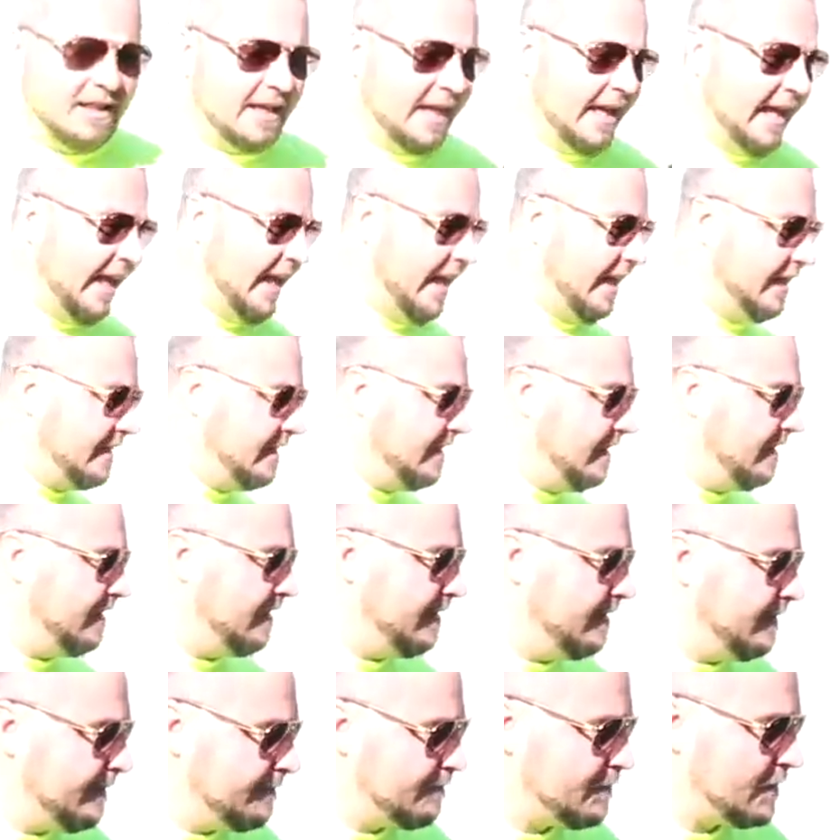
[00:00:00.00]
and
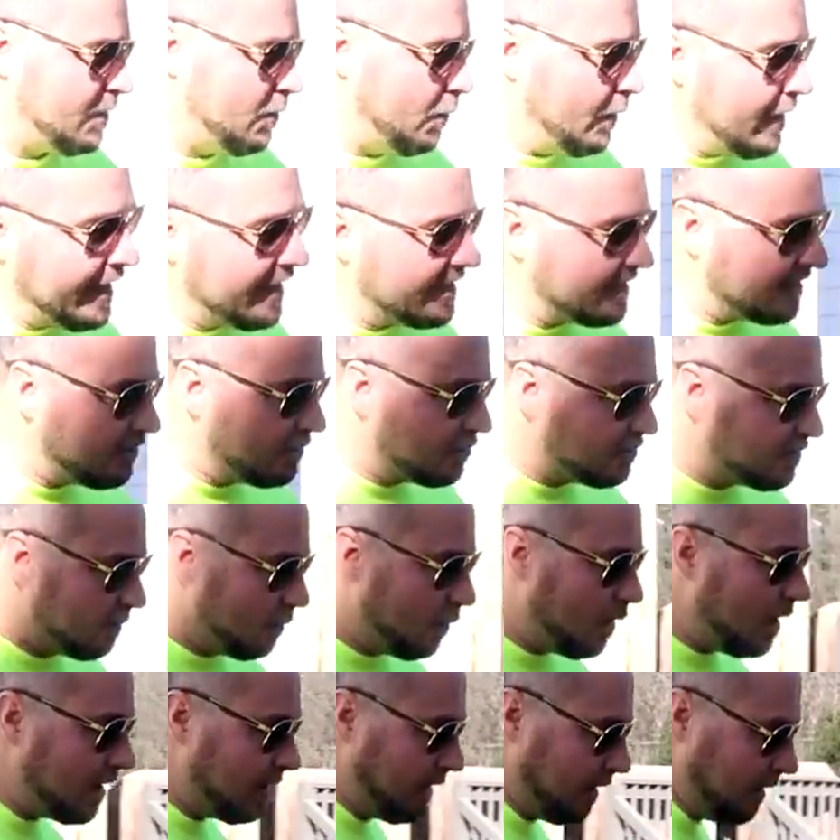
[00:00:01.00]
we get to do
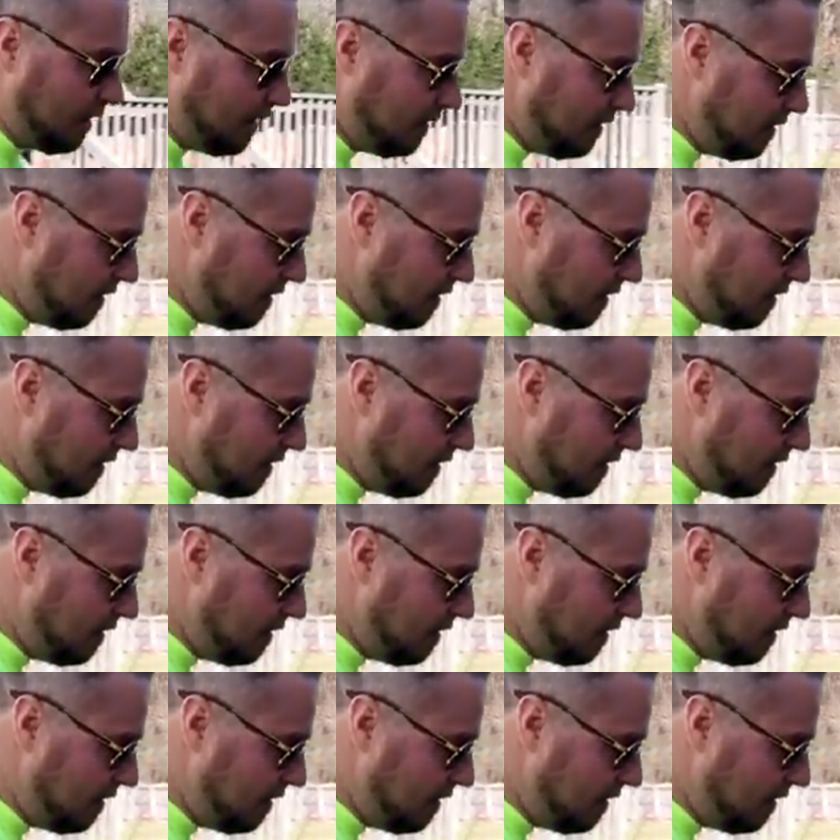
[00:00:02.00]
some work.